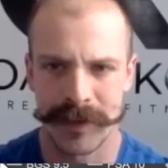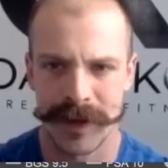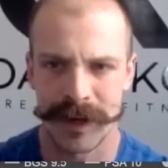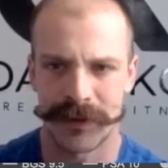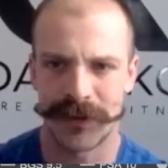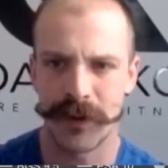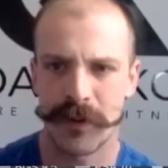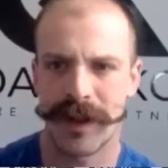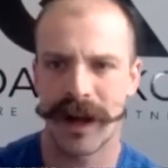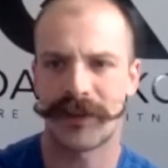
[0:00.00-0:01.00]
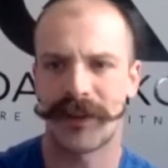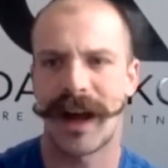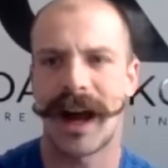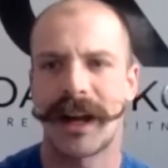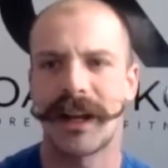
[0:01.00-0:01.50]
and see where that's
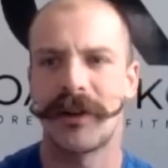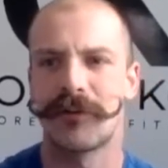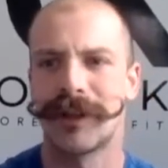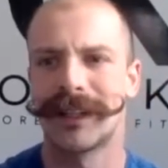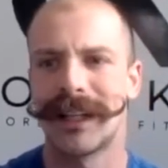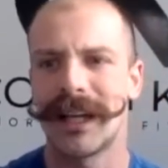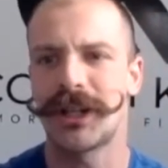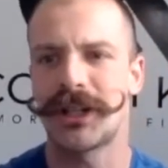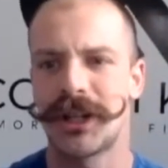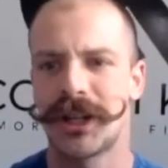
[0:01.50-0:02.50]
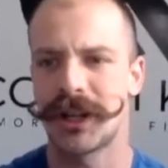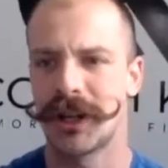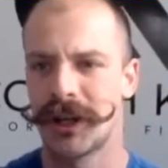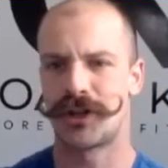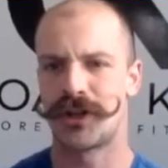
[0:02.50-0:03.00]
at in relation
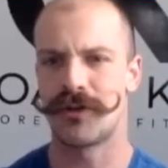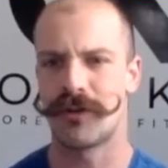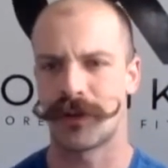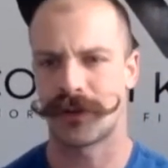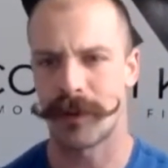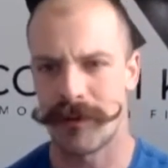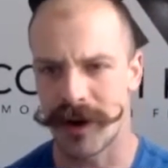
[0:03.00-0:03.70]
to some of the